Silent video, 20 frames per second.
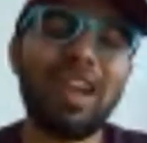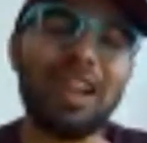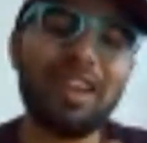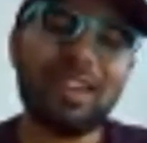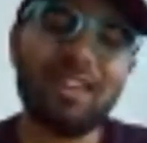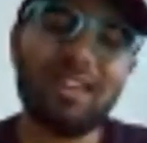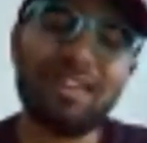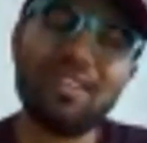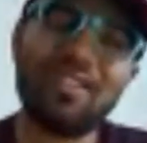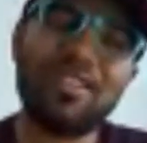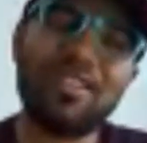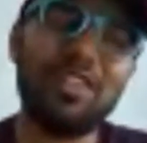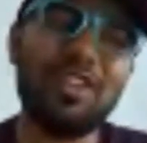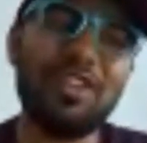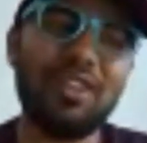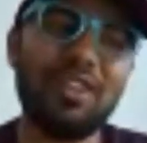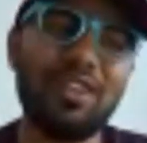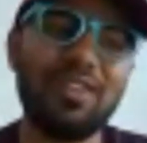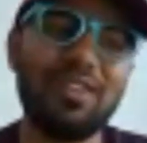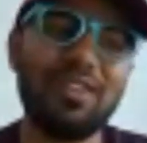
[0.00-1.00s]
I
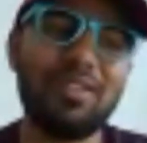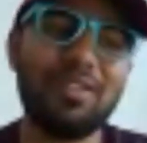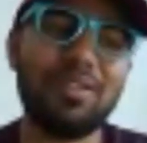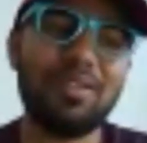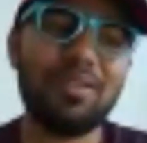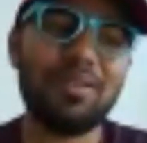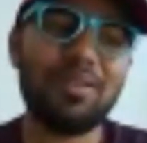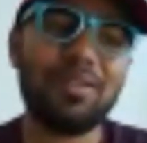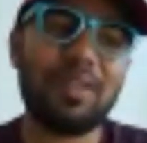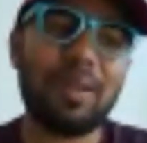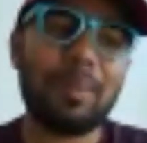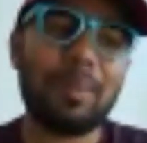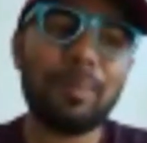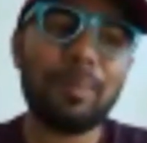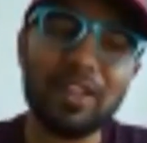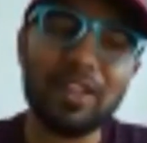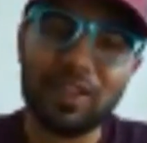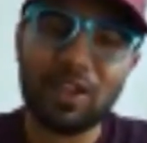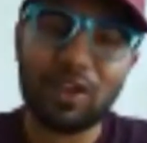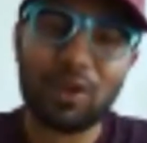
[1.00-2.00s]
learned some
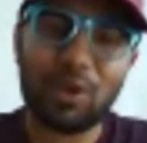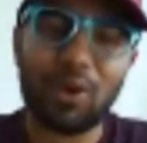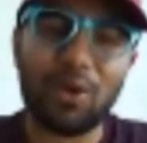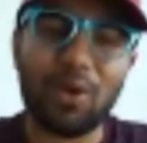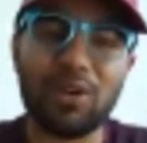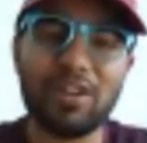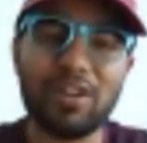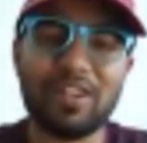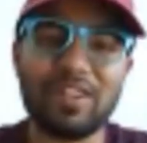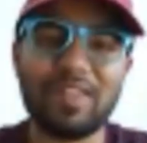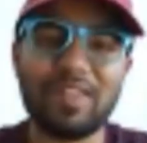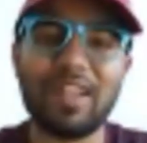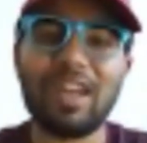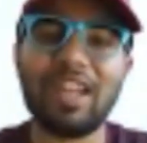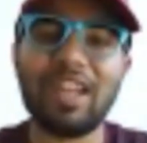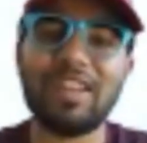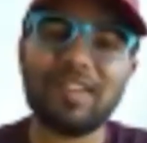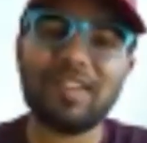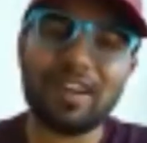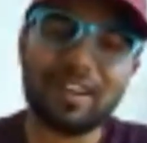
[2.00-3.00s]
basic chords. Then
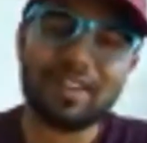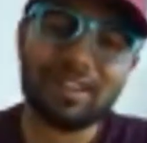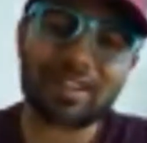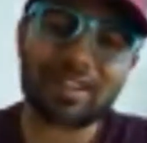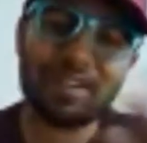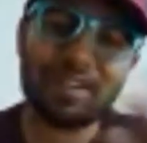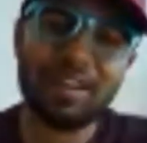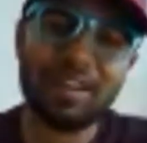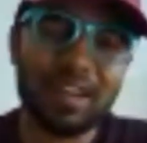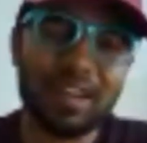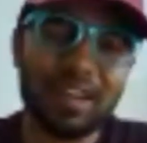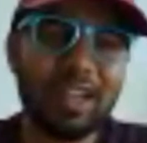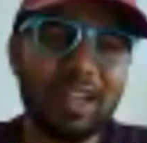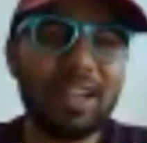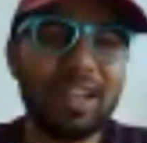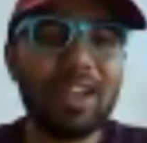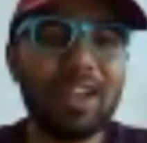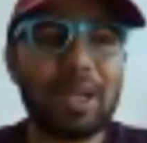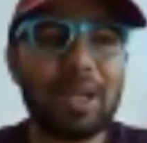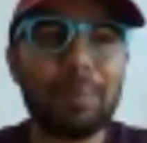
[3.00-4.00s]
I started
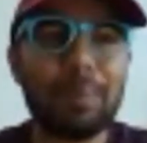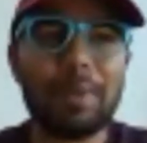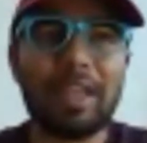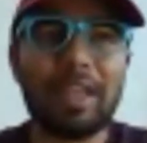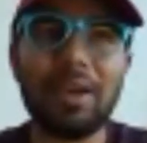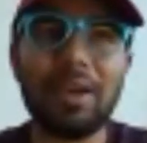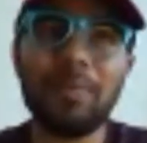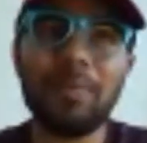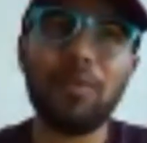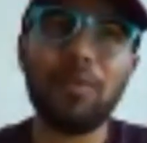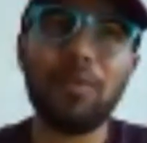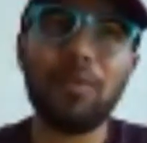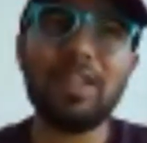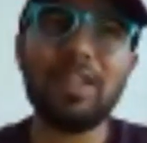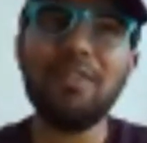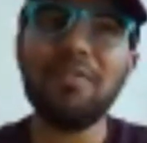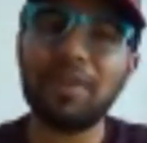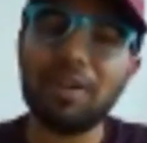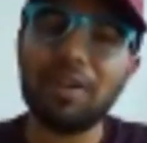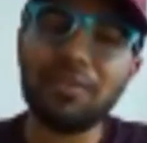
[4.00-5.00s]
coming up with
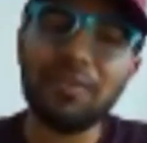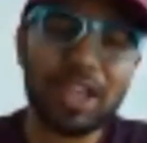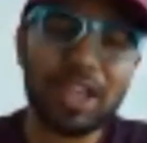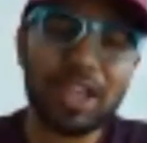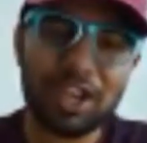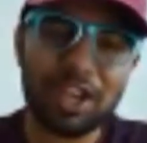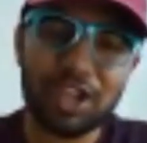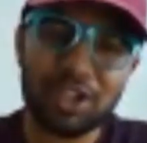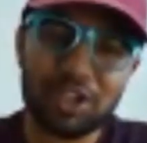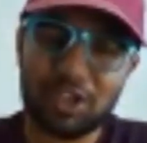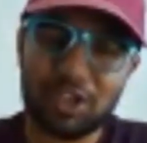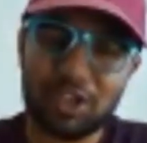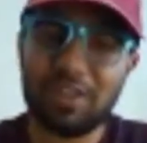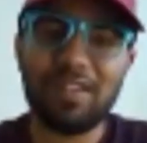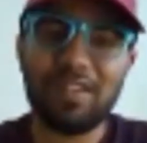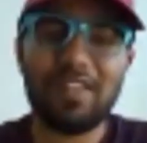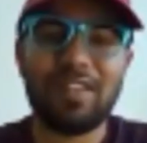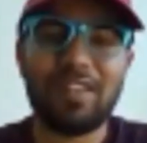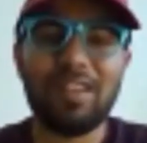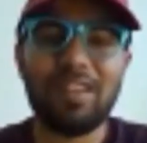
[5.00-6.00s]
different
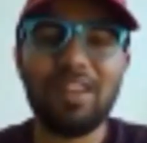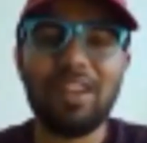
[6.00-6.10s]
variations.